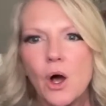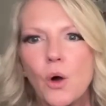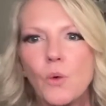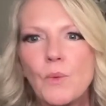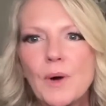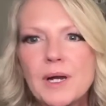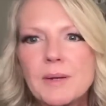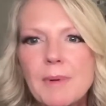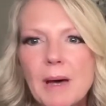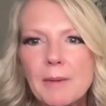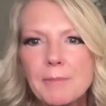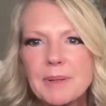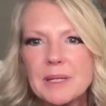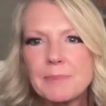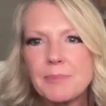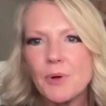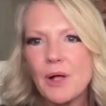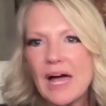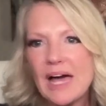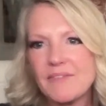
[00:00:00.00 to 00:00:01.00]
What about
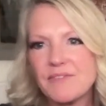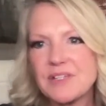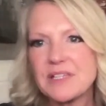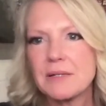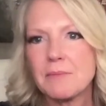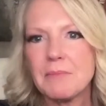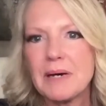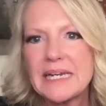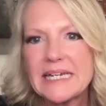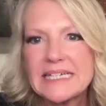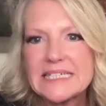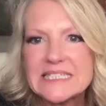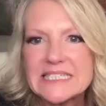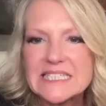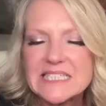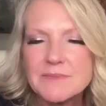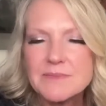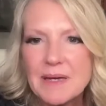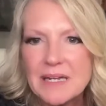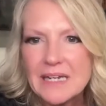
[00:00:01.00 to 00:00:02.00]
people having the money to
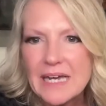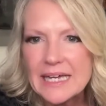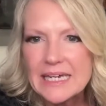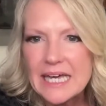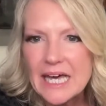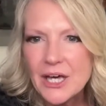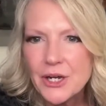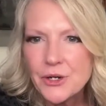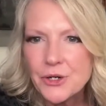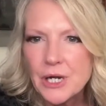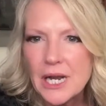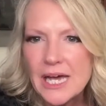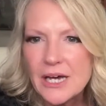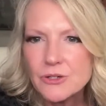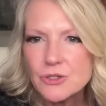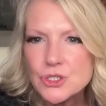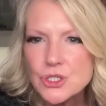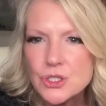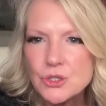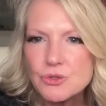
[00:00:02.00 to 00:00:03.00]
spend $900? How
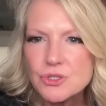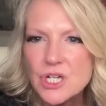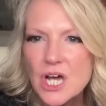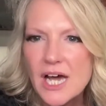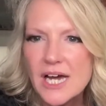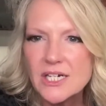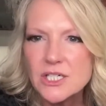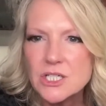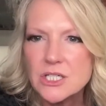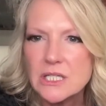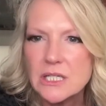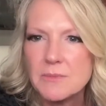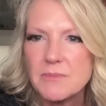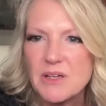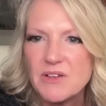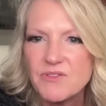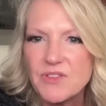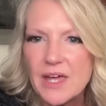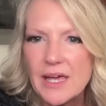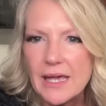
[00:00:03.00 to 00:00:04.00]
do you talk to them
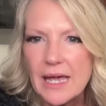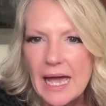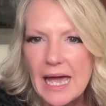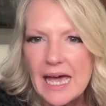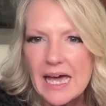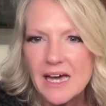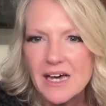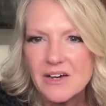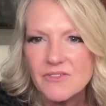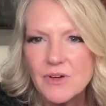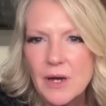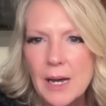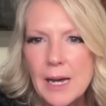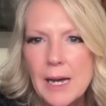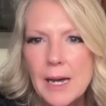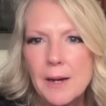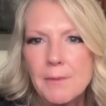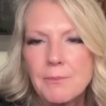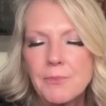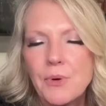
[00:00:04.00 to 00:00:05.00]
if they have
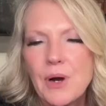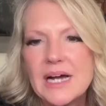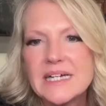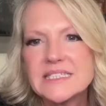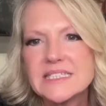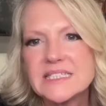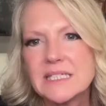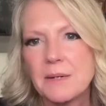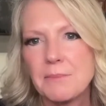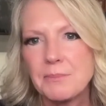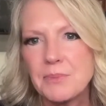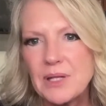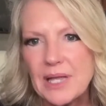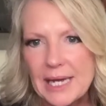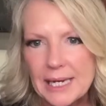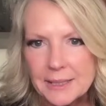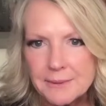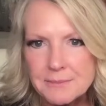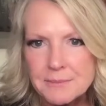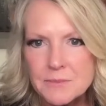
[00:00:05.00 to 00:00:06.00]
price
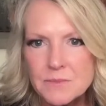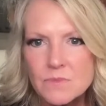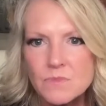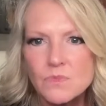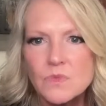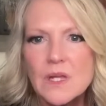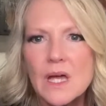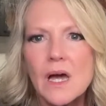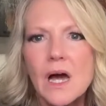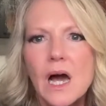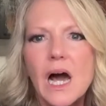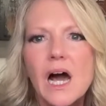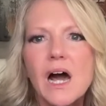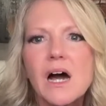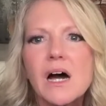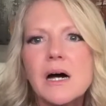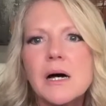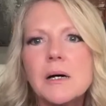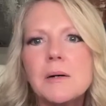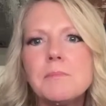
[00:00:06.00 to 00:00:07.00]
complaint?
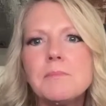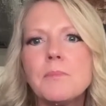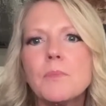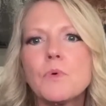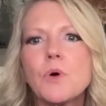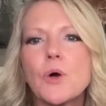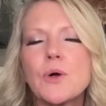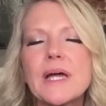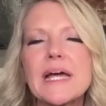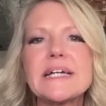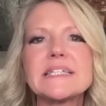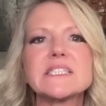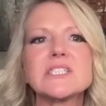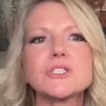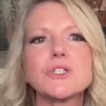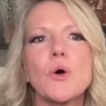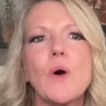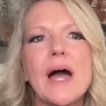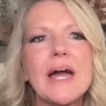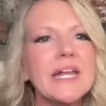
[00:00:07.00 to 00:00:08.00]
Okay,
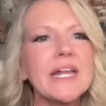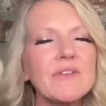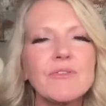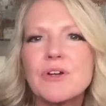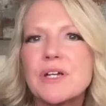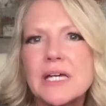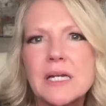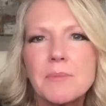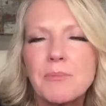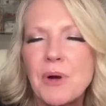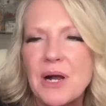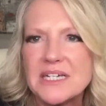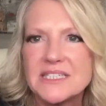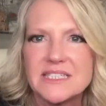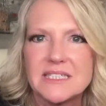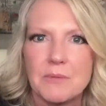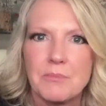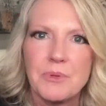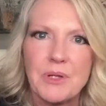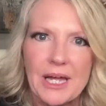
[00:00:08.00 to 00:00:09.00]
so I never get a price
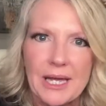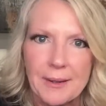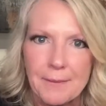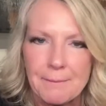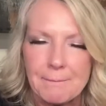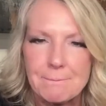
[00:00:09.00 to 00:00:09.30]
complaint.